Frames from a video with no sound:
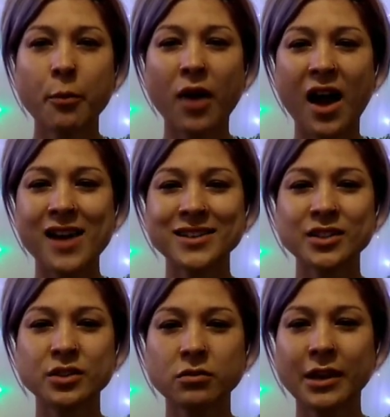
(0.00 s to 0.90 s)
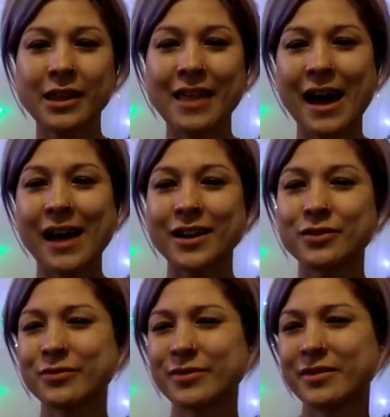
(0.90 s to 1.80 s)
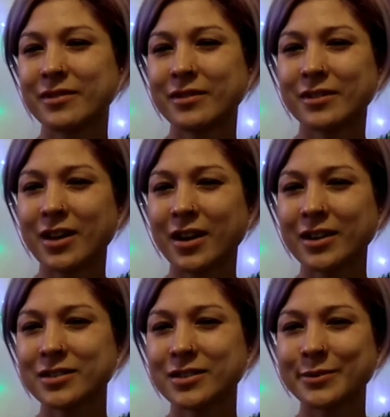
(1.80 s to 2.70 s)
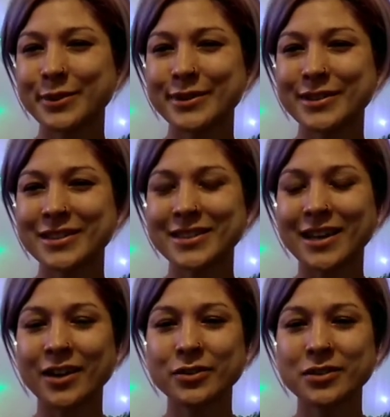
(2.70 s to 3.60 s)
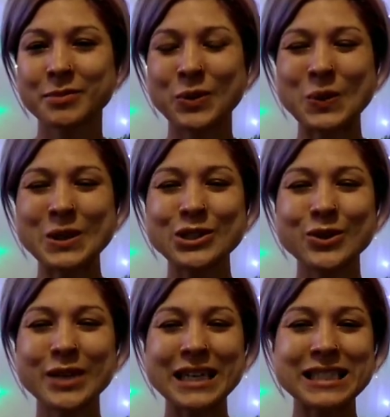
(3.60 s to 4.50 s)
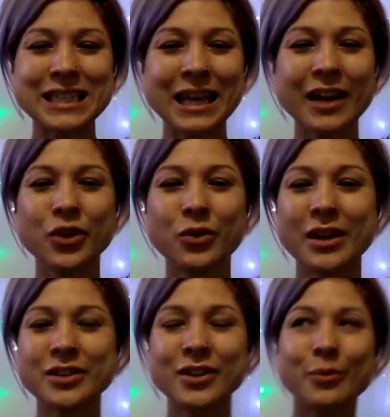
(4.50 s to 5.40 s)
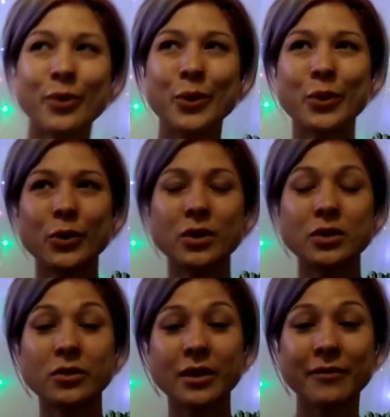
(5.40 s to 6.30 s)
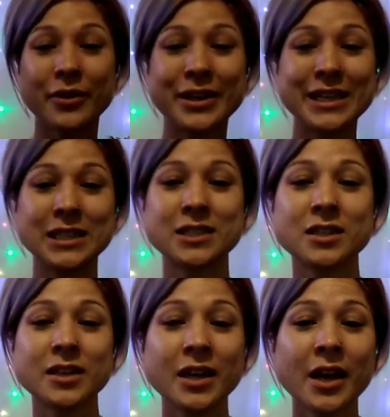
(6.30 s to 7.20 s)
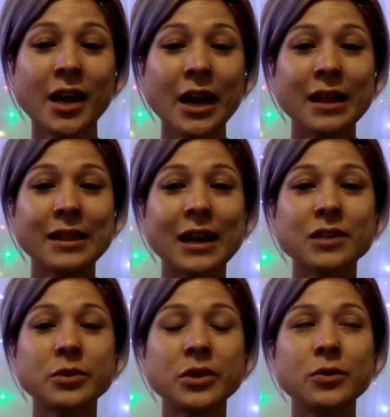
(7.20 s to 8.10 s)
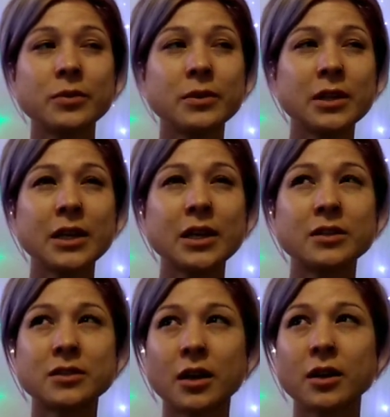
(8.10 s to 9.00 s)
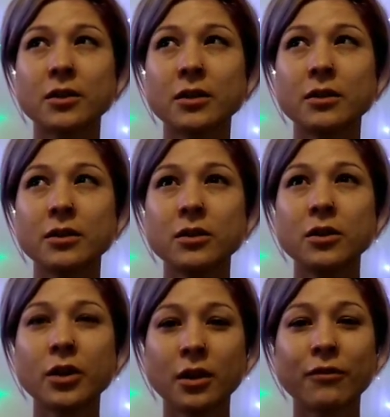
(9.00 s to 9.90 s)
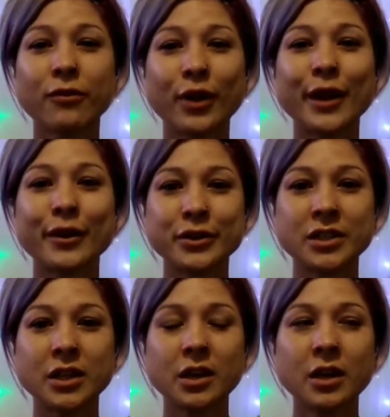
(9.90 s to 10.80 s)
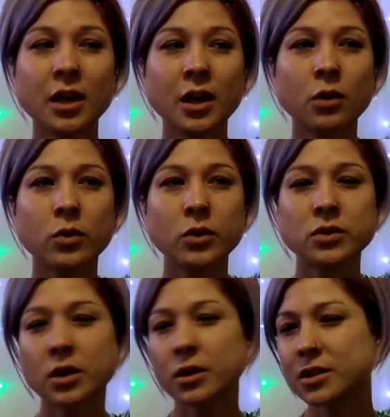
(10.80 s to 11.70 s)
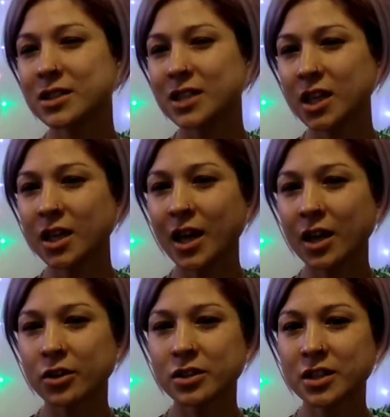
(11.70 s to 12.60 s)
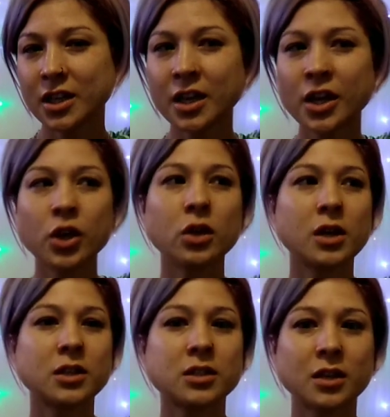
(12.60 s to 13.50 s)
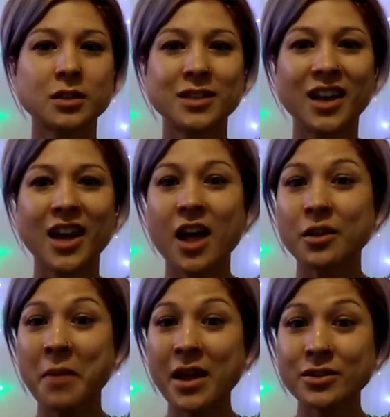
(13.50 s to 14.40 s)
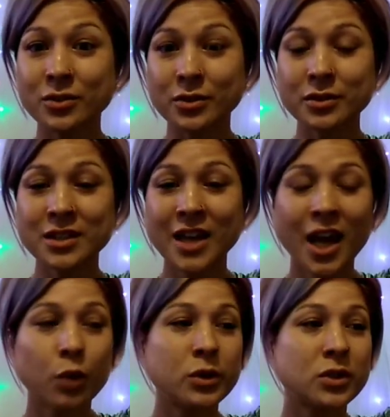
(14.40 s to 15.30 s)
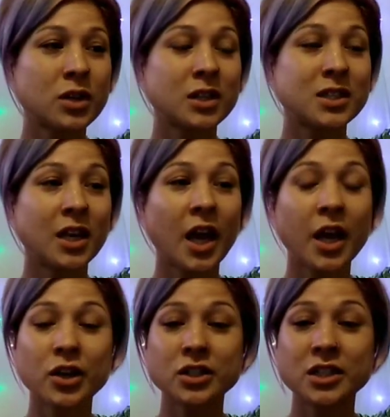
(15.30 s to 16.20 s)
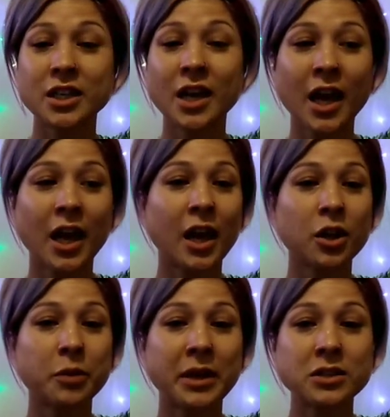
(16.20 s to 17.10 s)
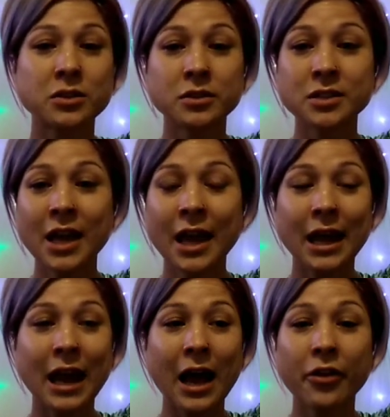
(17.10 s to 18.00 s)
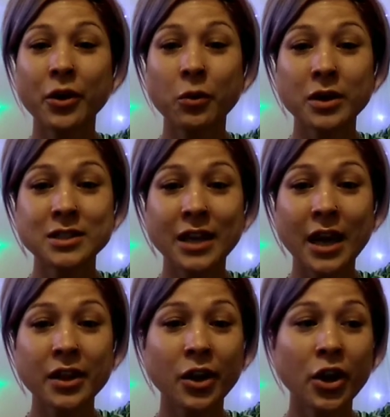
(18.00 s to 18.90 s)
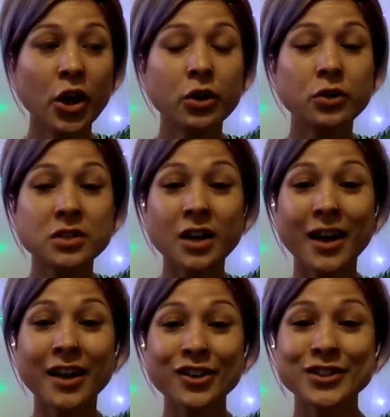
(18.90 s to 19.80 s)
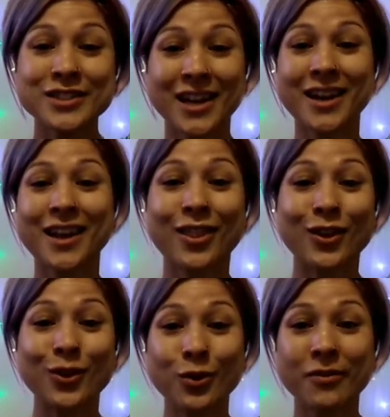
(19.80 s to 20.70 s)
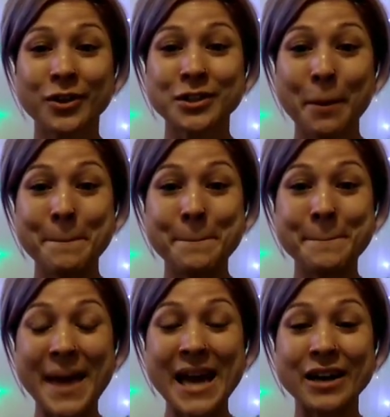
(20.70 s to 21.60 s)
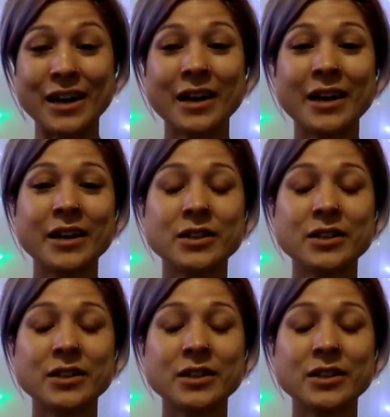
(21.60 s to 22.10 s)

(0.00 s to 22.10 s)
Practice doing that. It's not as simple as it sounds, but once you get to that and you get to the point where you can do that very easily, that's when you really can start looking for energy. And when you start seeing energy, you can start seeing elementals. And when you start seeing energy and elementals and how they work together, you start understanding the universe better.